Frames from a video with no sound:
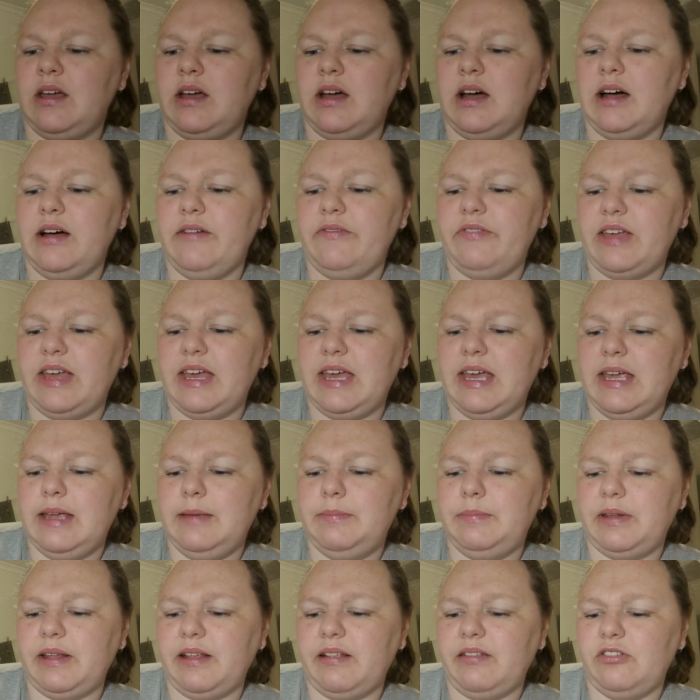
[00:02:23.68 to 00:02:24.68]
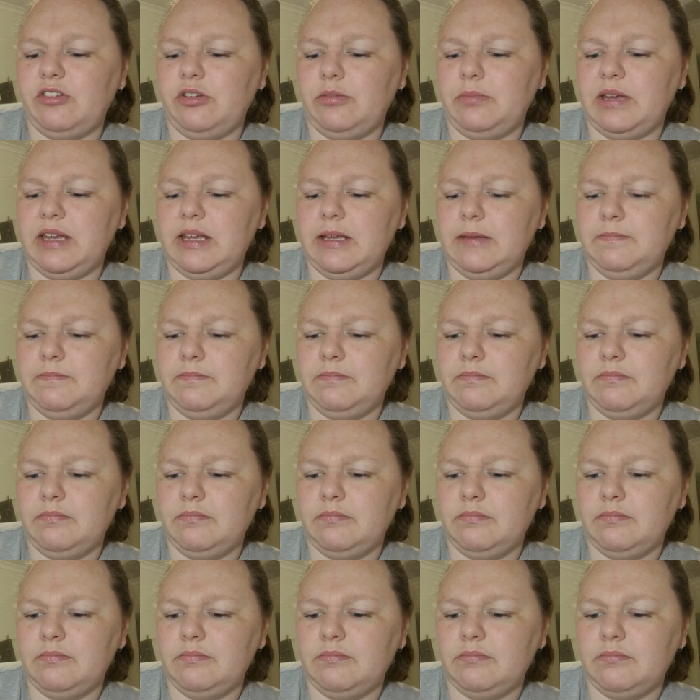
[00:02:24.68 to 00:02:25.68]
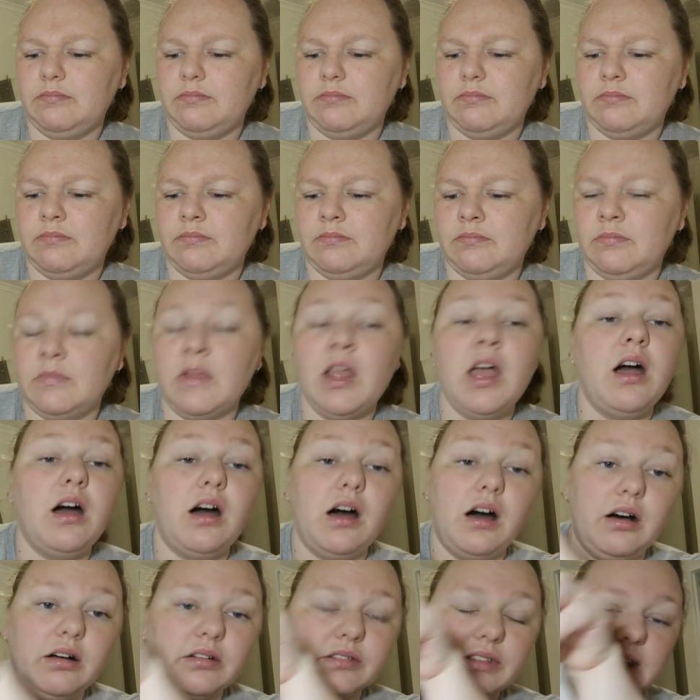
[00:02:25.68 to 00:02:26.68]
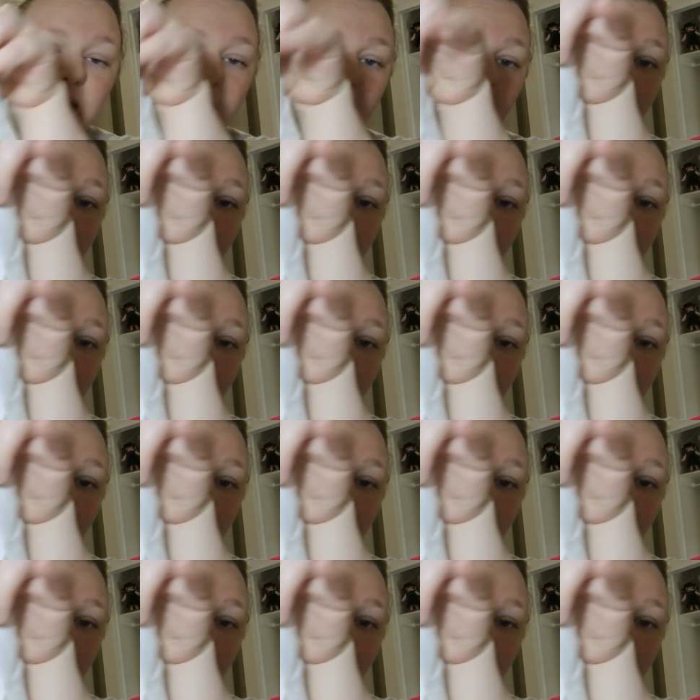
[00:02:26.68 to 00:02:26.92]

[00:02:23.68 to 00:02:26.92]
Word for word: half A plus 2B. Oh, the